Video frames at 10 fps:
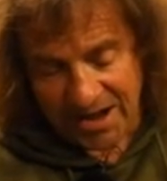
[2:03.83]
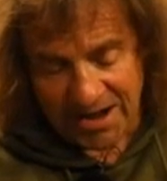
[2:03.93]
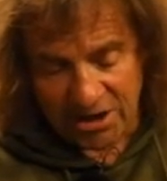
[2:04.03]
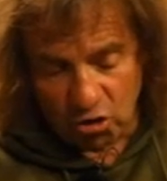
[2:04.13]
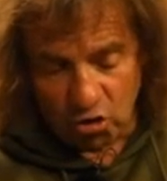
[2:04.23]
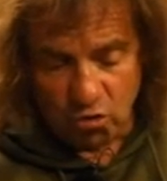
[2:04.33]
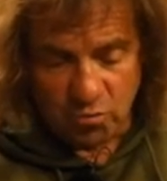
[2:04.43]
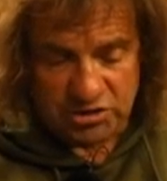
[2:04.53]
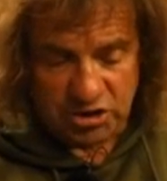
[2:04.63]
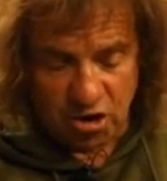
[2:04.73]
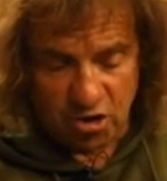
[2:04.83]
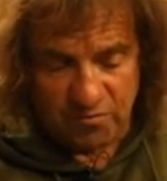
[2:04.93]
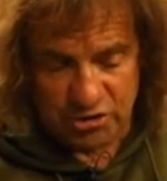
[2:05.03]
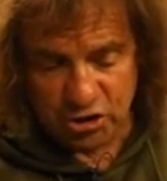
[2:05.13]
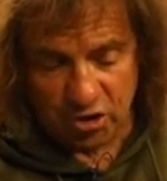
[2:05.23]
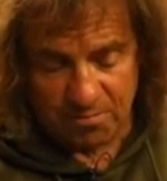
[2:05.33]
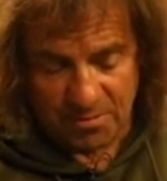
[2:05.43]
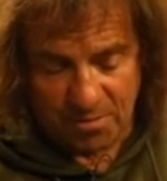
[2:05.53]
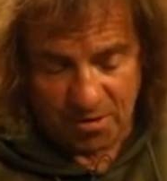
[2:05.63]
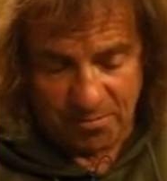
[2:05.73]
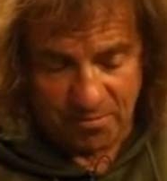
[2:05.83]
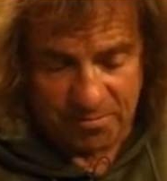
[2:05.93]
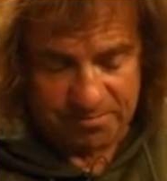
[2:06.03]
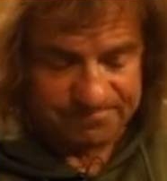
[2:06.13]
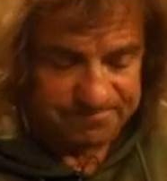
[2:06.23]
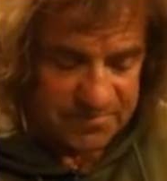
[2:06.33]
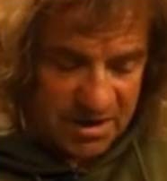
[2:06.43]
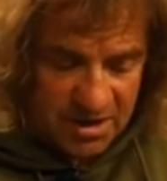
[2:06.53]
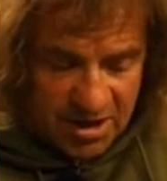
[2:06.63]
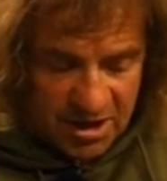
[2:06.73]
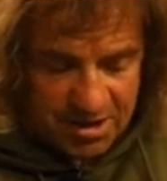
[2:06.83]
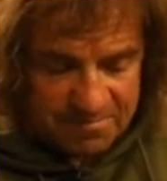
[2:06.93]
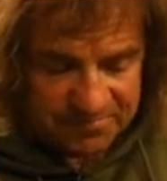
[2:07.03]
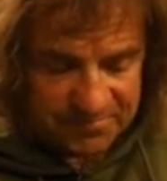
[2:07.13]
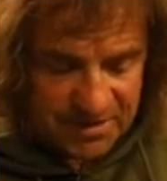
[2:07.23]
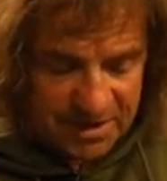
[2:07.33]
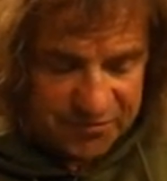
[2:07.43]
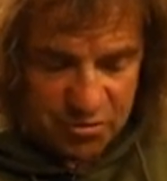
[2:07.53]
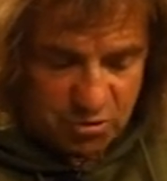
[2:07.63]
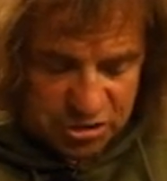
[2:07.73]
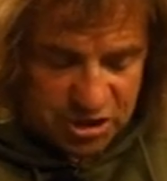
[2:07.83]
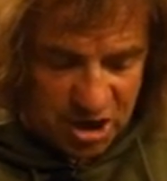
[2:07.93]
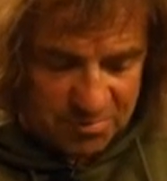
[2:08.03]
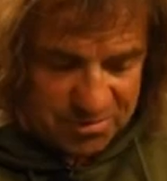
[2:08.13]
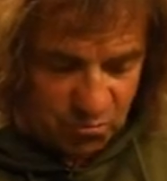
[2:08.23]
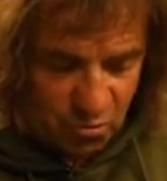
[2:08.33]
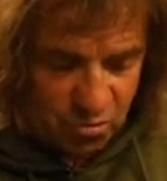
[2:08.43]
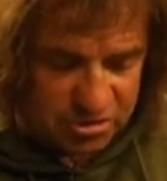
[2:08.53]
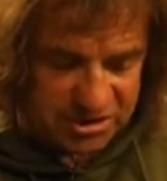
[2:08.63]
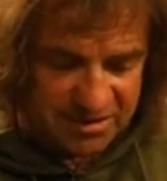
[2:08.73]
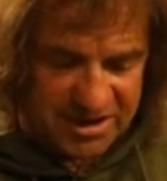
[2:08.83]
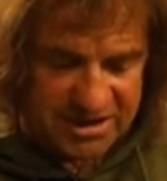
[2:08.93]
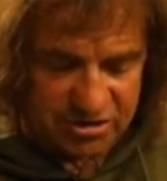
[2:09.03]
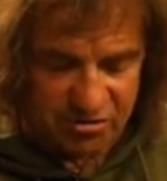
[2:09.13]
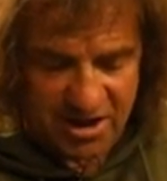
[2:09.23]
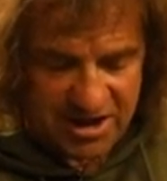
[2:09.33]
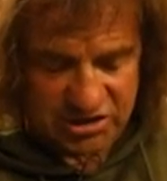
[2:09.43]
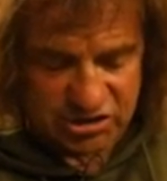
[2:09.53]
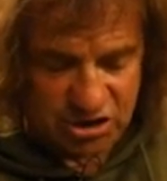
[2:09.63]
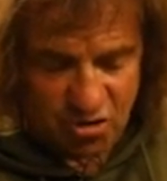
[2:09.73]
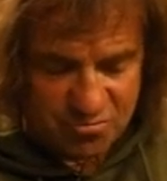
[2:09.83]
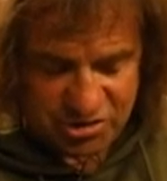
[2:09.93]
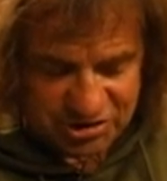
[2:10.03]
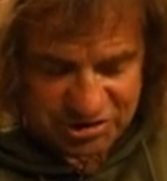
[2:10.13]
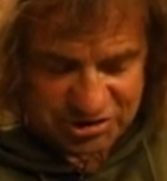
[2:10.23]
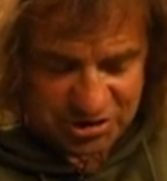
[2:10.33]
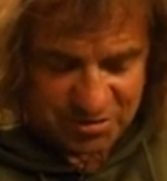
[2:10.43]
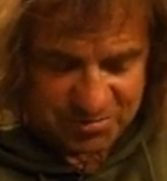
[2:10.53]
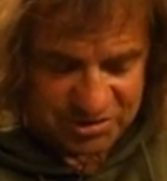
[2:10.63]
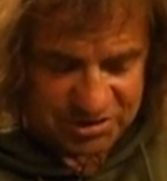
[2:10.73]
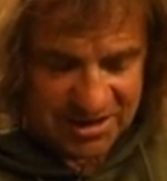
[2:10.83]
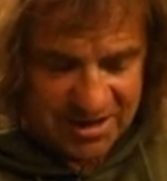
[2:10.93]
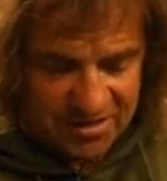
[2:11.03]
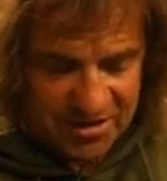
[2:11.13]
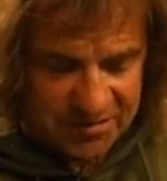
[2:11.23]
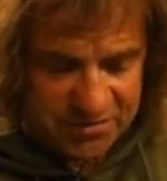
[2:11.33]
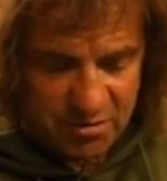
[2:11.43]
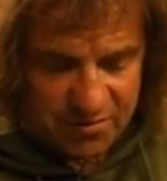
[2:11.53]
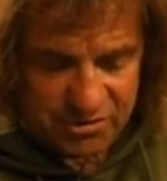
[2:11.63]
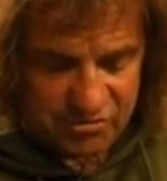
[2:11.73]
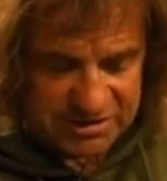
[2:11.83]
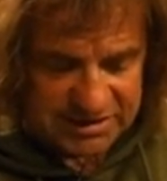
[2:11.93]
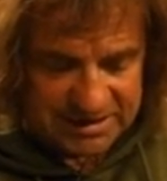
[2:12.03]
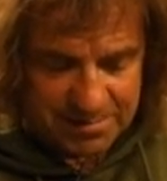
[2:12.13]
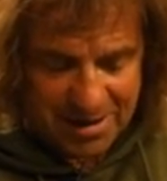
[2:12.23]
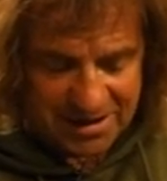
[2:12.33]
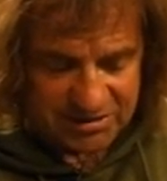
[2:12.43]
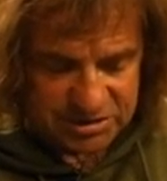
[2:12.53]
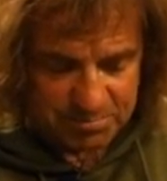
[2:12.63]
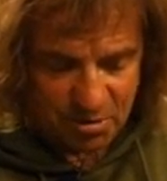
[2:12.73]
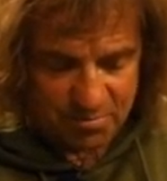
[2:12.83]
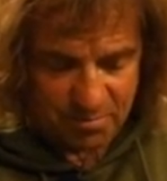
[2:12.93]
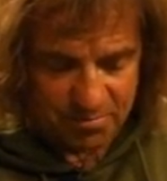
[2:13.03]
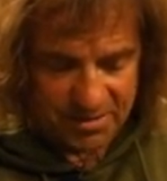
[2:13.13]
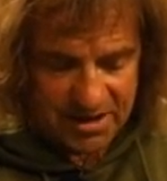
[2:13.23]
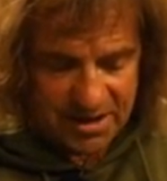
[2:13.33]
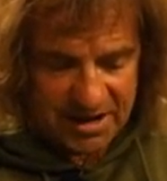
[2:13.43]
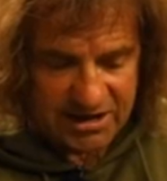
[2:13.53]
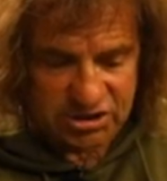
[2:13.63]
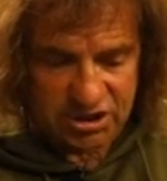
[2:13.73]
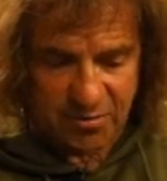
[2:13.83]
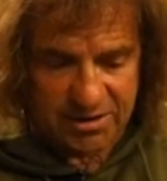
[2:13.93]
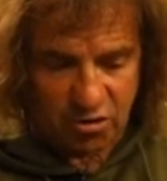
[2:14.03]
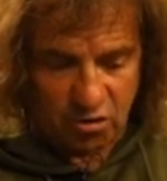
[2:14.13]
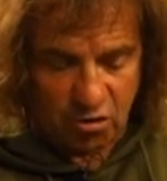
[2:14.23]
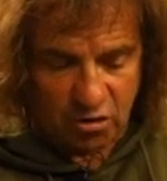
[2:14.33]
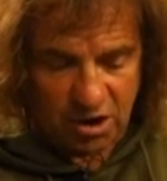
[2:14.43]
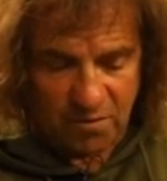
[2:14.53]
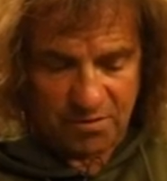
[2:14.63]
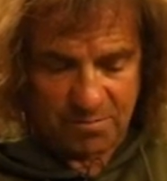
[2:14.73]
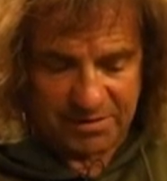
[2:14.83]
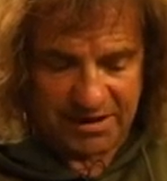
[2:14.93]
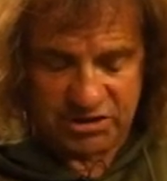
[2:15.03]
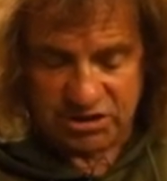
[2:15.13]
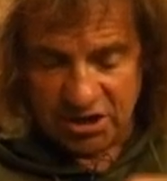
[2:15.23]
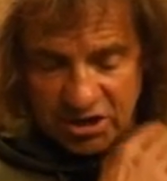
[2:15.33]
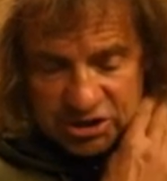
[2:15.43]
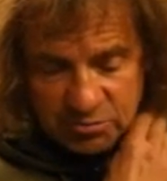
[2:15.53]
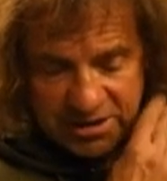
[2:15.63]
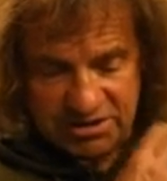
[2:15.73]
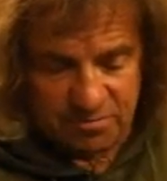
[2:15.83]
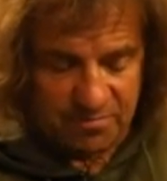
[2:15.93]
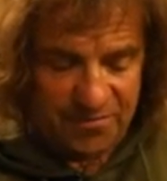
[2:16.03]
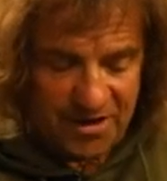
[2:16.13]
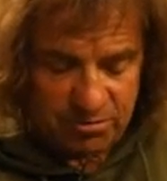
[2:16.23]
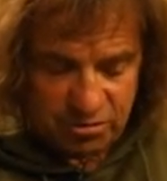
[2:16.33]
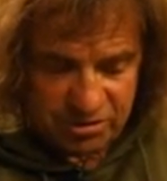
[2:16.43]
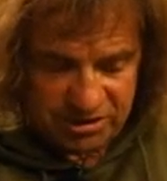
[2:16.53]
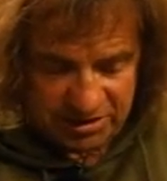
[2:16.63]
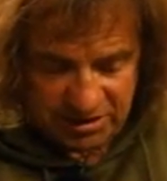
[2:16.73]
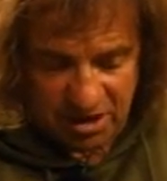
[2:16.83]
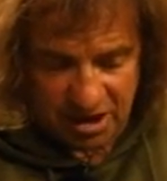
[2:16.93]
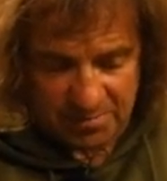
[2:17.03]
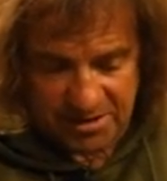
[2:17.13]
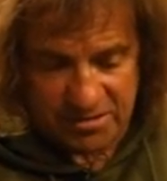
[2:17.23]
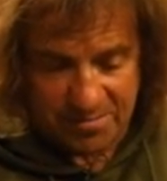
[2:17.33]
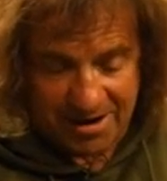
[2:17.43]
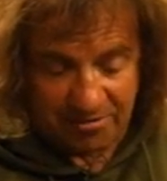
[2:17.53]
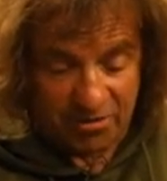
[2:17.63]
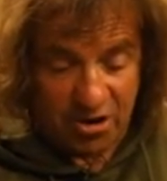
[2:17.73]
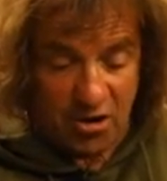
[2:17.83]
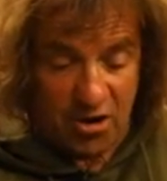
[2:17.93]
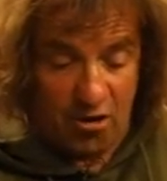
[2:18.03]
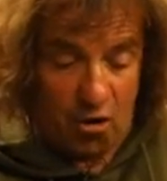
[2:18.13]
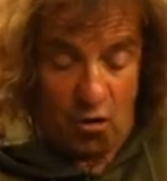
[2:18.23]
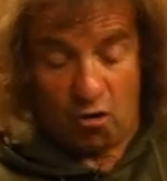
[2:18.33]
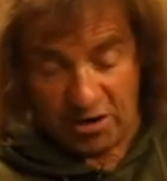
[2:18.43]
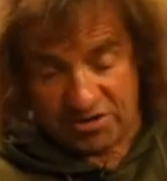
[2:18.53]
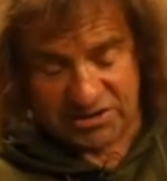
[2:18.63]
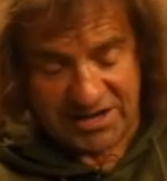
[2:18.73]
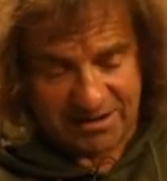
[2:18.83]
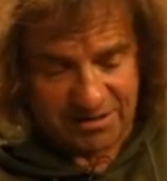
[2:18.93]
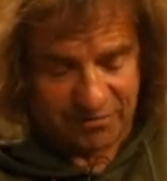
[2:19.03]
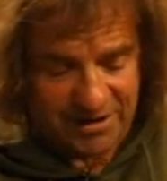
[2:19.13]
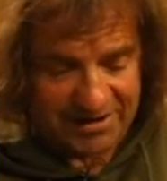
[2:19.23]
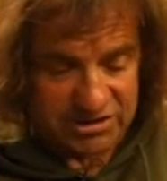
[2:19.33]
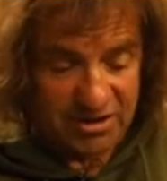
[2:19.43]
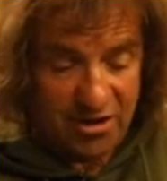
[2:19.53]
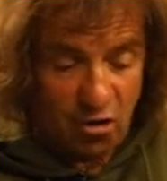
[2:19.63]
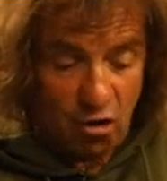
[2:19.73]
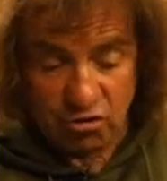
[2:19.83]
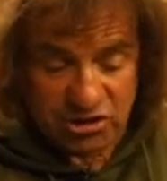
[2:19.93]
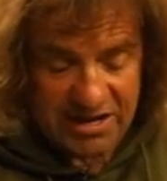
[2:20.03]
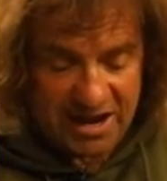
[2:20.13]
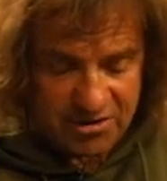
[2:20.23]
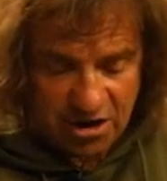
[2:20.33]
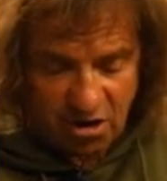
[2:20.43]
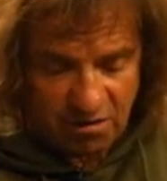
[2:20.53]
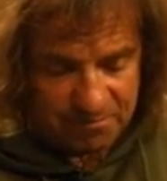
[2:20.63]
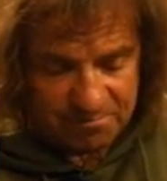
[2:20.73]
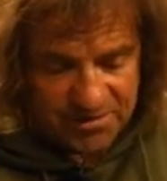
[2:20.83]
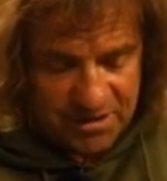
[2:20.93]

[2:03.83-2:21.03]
I always overshot the pop-up. If you watch carp in the water, they create so much disturbance that if you have a critically balanced pop-up, it's going all over the place. You will end up foul hooking the carp in the mouth or in the side of the flanks or scaring it off.